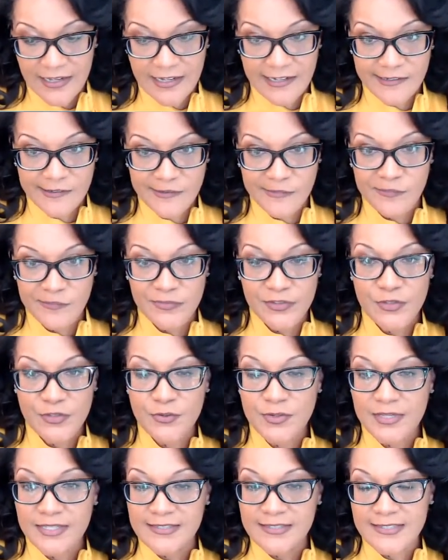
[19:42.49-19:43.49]

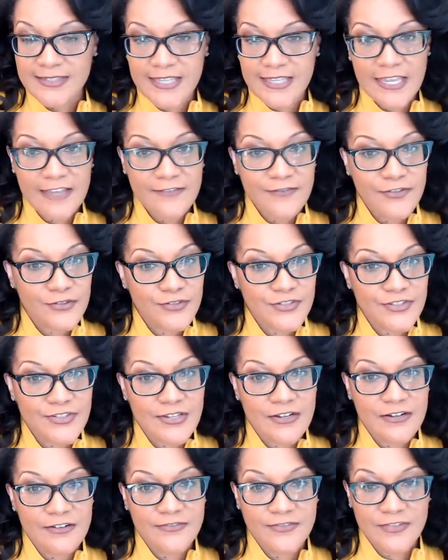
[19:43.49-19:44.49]
You can save
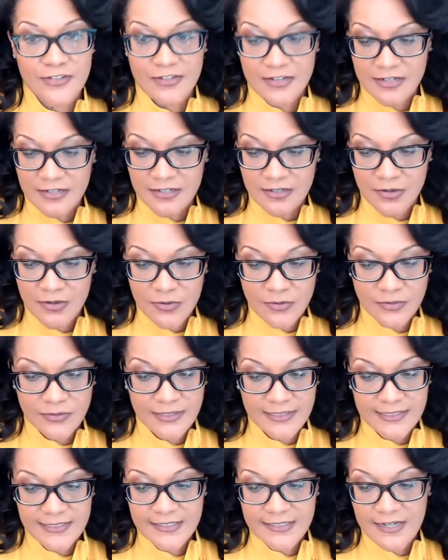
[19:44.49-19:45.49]
yourself a whole
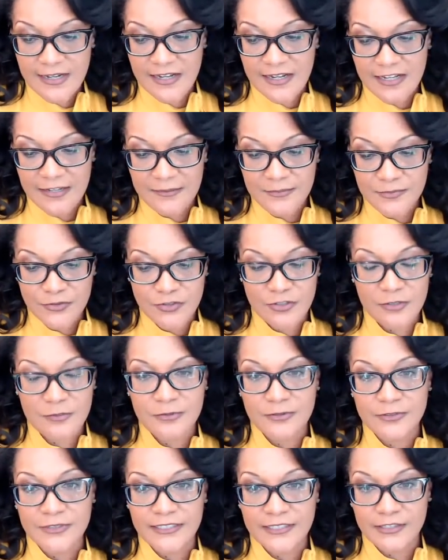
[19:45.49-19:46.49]
lot of time,
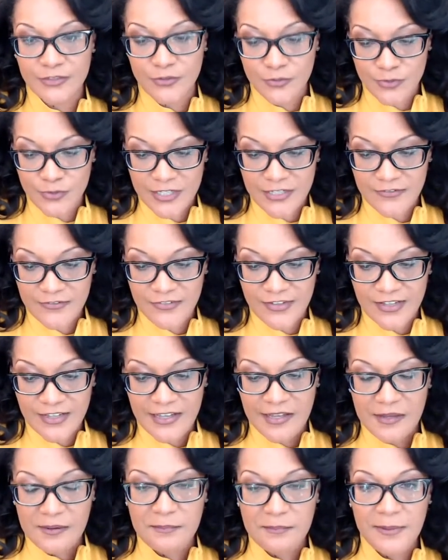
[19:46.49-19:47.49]
trouble, and grief
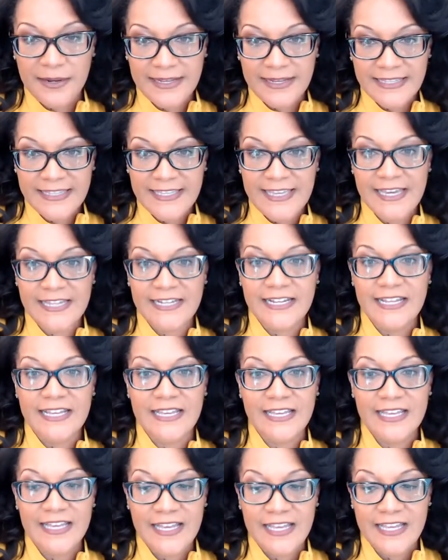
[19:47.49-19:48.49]
by
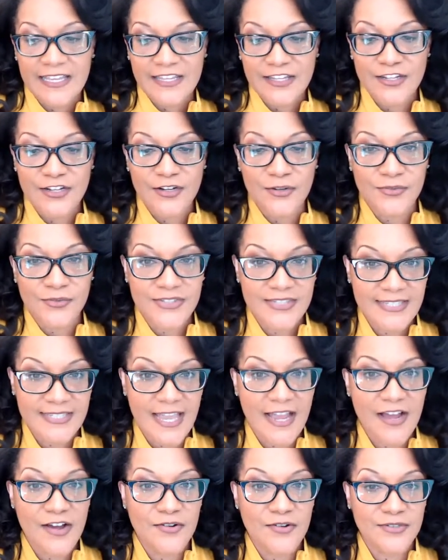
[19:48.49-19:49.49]
getting, you know,
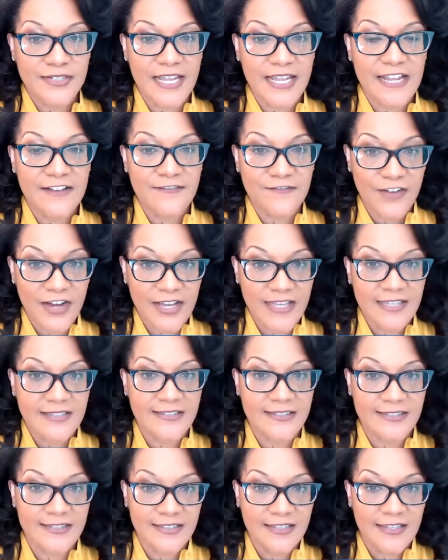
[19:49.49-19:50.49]
sound
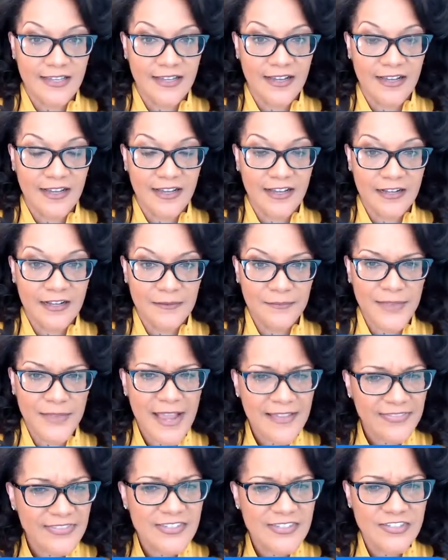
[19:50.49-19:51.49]
advice
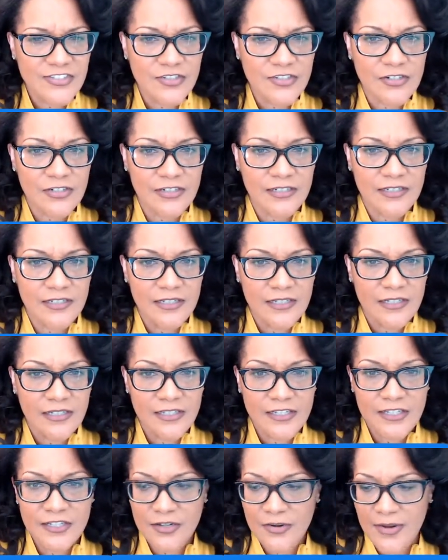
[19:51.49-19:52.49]
at the start.
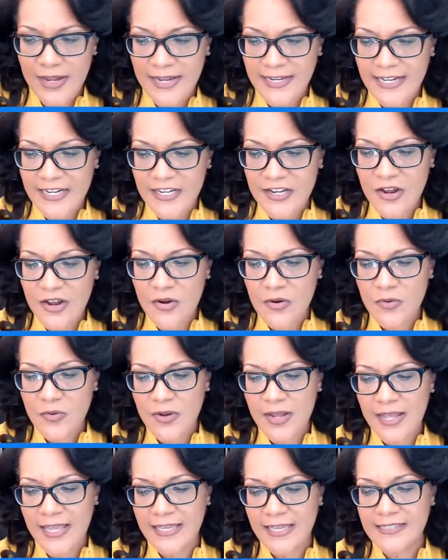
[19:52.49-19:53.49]
You know, and I
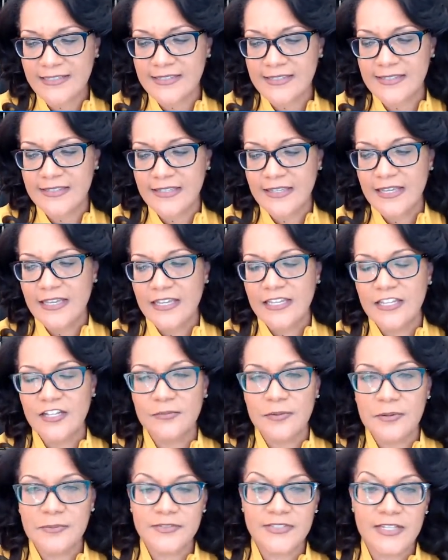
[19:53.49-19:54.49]
know it's, you know,
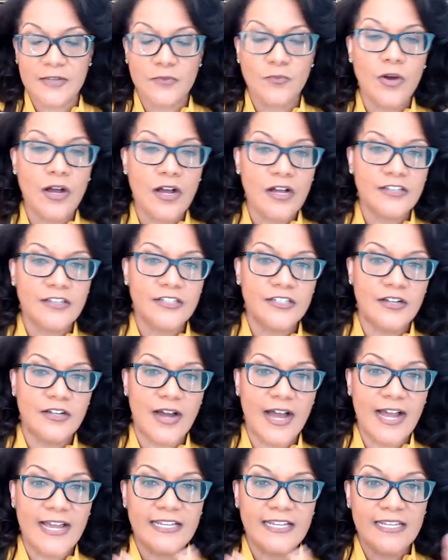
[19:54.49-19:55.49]
people's like, well, you know,
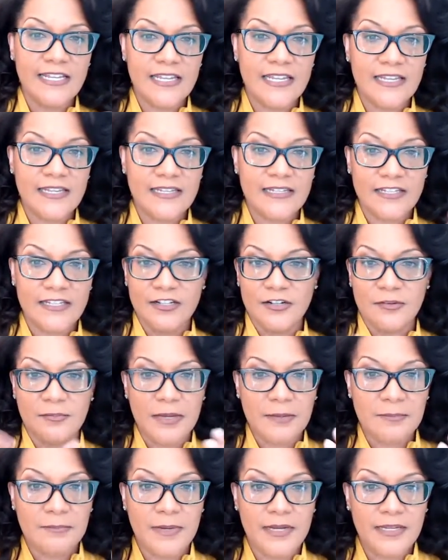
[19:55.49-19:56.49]
I need, you know,
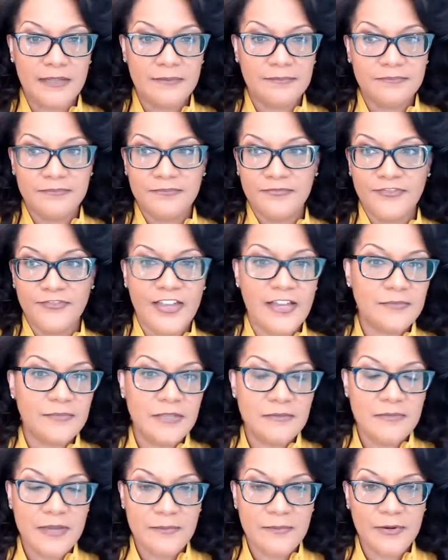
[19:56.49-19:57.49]
my
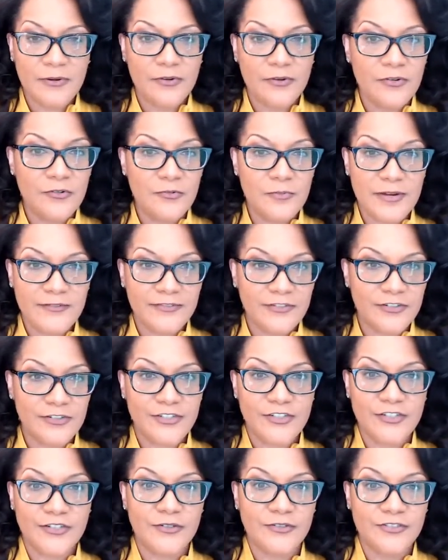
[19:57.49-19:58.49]
family member, whomever,
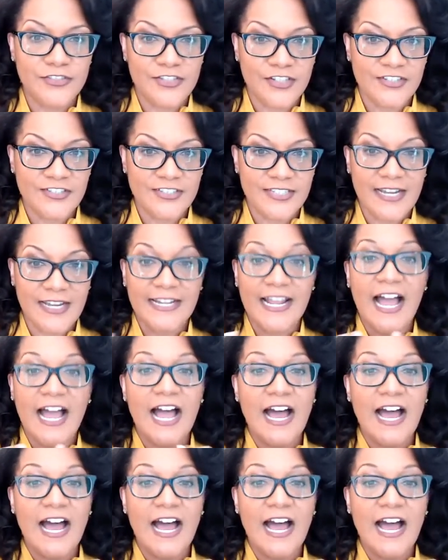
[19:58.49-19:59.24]
you know, just died.